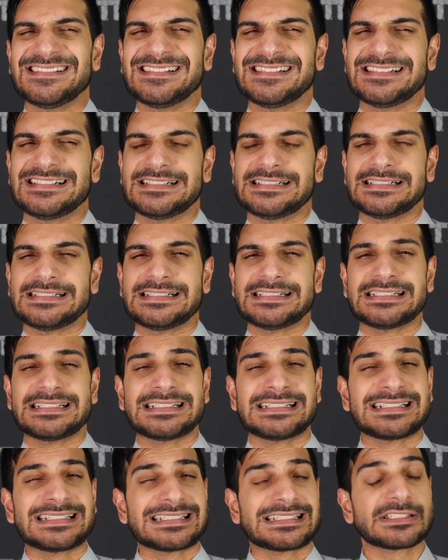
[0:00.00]

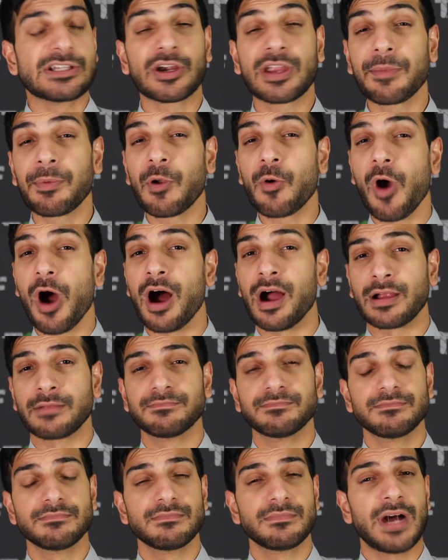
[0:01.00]
Uh, don't get me wrong,
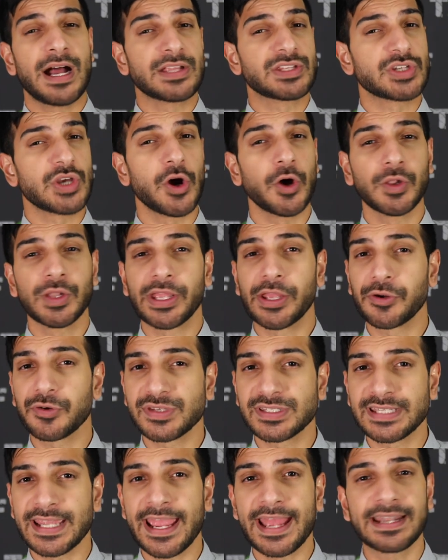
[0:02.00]
I totally
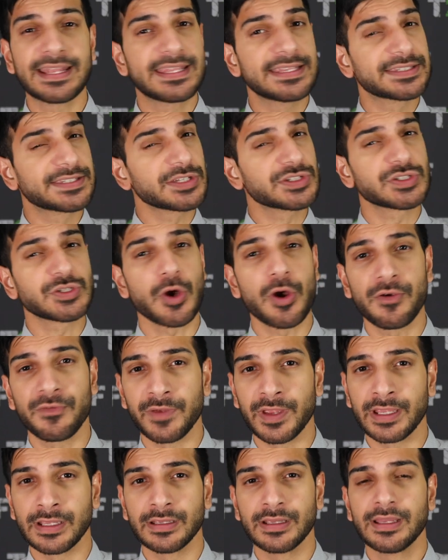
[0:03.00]
understand he's
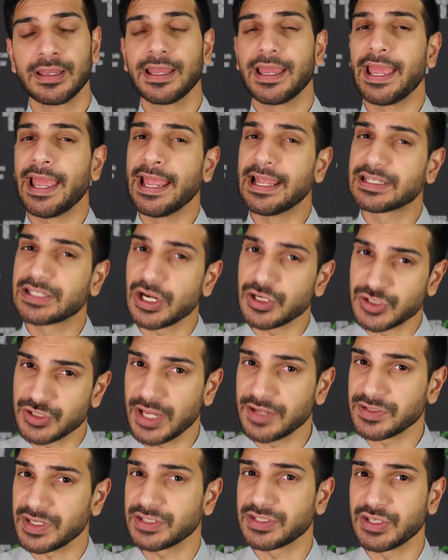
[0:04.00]
deserving. Eight
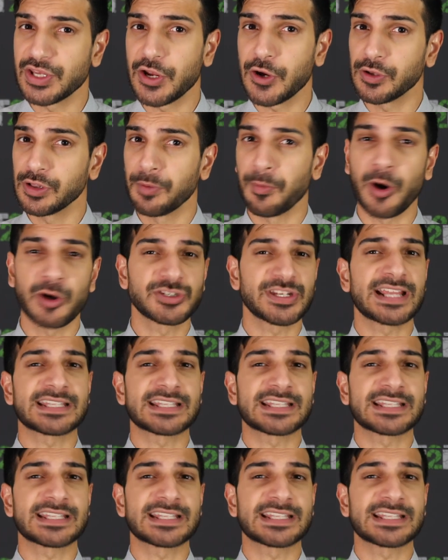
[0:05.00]
touchdowns this year, Lamar